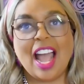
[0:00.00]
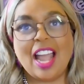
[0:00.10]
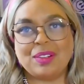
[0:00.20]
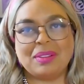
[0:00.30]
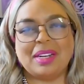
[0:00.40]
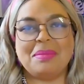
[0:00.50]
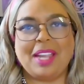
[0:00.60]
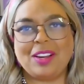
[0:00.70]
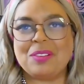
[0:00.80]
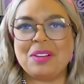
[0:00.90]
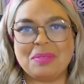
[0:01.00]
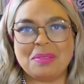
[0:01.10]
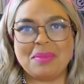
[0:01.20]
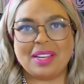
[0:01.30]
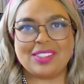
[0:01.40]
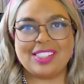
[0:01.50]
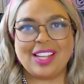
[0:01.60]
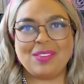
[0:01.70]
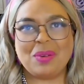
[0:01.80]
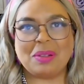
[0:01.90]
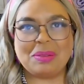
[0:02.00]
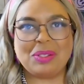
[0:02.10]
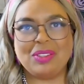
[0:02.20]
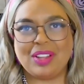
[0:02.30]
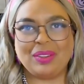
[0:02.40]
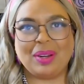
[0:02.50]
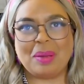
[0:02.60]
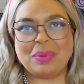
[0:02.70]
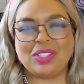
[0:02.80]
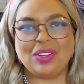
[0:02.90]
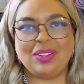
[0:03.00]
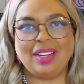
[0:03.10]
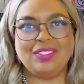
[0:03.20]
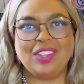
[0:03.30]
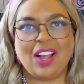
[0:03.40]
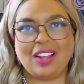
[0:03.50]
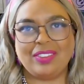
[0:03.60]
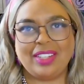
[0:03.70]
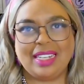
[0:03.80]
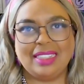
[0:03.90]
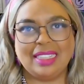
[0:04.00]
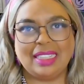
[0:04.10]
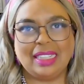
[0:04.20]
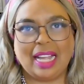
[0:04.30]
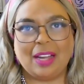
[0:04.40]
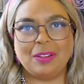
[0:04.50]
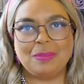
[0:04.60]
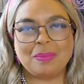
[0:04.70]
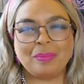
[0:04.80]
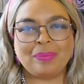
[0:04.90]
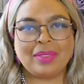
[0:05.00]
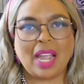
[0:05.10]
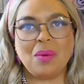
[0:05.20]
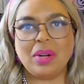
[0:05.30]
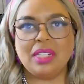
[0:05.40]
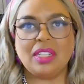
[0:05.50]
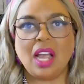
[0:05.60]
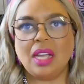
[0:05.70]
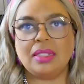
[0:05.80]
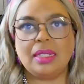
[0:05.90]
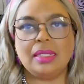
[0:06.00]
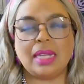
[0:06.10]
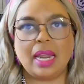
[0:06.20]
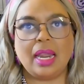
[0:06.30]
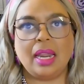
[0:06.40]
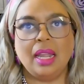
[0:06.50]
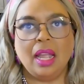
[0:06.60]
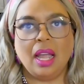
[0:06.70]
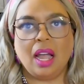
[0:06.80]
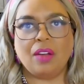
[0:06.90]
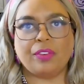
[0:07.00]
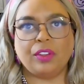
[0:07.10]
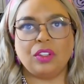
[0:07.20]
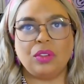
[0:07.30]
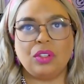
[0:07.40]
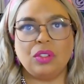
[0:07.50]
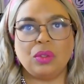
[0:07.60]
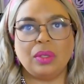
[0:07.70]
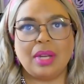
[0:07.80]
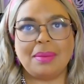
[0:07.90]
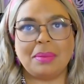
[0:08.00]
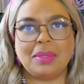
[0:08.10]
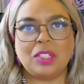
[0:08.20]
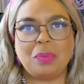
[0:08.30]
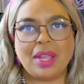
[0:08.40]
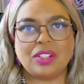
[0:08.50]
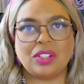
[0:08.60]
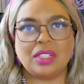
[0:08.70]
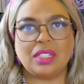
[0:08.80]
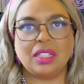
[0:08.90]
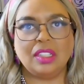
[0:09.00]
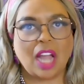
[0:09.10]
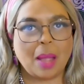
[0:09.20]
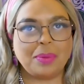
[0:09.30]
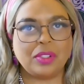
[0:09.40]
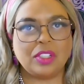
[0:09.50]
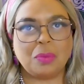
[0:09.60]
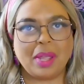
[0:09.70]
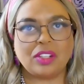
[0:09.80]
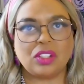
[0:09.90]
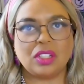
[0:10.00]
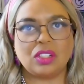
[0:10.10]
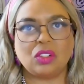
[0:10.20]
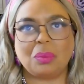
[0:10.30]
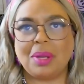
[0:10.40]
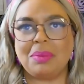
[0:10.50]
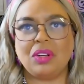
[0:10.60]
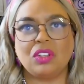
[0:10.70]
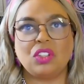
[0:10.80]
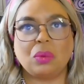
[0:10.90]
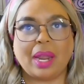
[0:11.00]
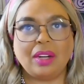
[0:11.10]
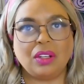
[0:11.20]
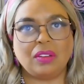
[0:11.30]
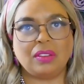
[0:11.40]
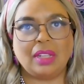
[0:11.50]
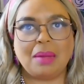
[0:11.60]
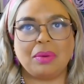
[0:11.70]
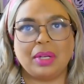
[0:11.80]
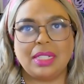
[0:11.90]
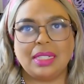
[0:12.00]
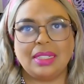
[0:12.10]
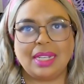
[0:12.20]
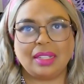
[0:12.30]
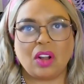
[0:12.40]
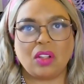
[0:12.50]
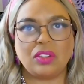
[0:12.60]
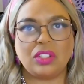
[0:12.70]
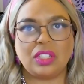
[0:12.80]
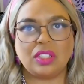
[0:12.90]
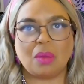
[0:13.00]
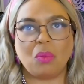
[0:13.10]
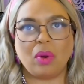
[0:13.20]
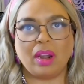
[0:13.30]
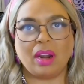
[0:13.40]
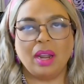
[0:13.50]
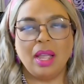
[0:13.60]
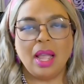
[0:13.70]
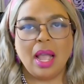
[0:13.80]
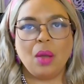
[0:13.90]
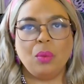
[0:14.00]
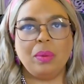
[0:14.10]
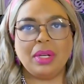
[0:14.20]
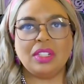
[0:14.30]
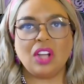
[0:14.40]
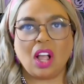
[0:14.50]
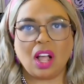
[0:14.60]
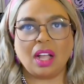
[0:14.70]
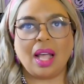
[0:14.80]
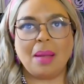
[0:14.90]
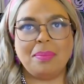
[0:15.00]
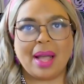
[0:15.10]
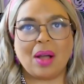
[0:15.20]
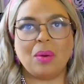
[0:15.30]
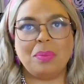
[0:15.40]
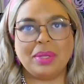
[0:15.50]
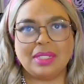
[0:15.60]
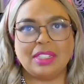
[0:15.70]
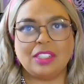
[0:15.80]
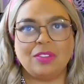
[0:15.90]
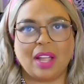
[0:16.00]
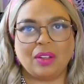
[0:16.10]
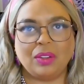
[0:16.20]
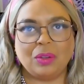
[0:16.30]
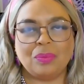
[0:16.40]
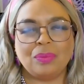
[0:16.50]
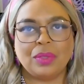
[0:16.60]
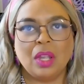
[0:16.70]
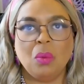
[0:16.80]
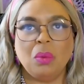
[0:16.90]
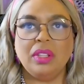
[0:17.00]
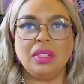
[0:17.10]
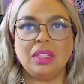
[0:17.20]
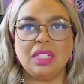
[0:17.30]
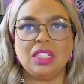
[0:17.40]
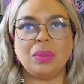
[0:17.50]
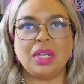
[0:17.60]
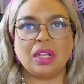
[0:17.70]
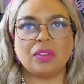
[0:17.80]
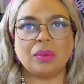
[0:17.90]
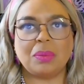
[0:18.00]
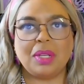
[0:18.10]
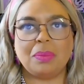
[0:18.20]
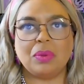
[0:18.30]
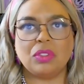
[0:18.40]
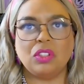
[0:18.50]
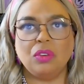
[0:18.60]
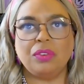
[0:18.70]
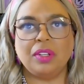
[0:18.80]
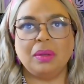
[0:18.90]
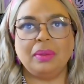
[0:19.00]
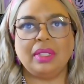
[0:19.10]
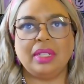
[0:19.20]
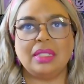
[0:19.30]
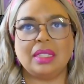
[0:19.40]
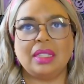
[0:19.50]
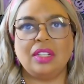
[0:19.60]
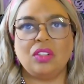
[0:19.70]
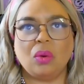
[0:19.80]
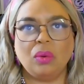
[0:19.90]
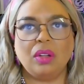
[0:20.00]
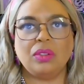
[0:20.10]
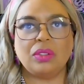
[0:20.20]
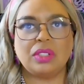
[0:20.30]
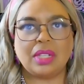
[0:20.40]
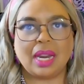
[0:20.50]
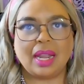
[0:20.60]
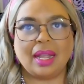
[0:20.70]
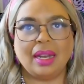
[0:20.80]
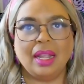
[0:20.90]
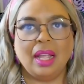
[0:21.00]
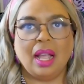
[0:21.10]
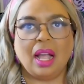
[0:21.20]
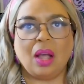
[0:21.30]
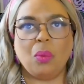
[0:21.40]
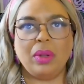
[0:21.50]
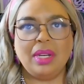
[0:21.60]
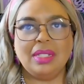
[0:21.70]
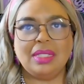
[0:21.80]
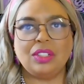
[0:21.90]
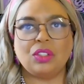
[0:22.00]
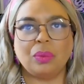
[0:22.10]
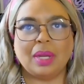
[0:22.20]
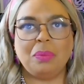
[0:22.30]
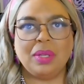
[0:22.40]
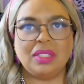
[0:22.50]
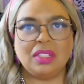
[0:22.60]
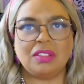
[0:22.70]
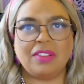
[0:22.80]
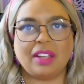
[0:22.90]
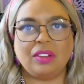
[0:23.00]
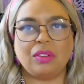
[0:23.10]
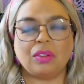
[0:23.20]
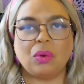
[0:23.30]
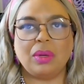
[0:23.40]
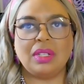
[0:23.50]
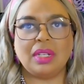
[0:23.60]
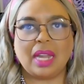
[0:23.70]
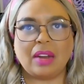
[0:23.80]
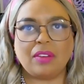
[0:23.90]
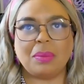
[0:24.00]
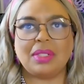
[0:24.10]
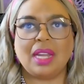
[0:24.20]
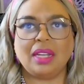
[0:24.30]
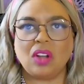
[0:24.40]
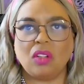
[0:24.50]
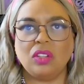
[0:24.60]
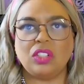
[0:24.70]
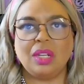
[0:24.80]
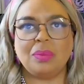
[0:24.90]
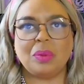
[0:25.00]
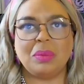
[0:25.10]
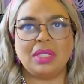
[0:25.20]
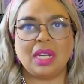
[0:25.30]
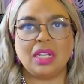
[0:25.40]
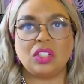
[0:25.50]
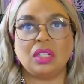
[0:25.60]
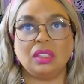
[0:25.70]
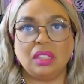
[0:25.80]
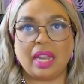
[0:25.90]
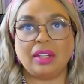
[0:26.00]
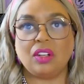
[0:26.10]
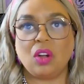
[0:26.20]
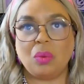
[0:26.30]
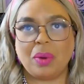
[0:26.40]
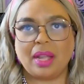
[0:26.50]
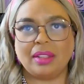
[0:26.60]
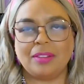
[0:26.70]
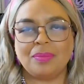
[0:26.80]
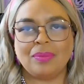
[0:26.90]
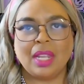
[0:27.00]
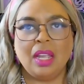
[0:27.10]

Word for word: Hi, everyone. I'm Karuana with Microsoft. Welcome to another episode of Coffee in the Cloud. I want to talk today uh, for you user enablement specialists, adoption specialists, or maybe you're a director of collaboration technology somewhere. We want to talk about business value. One of the things we hear from people so frequently is that they don't understand uh, what is the direct business value they're going to get from a technology implementation like Copilot.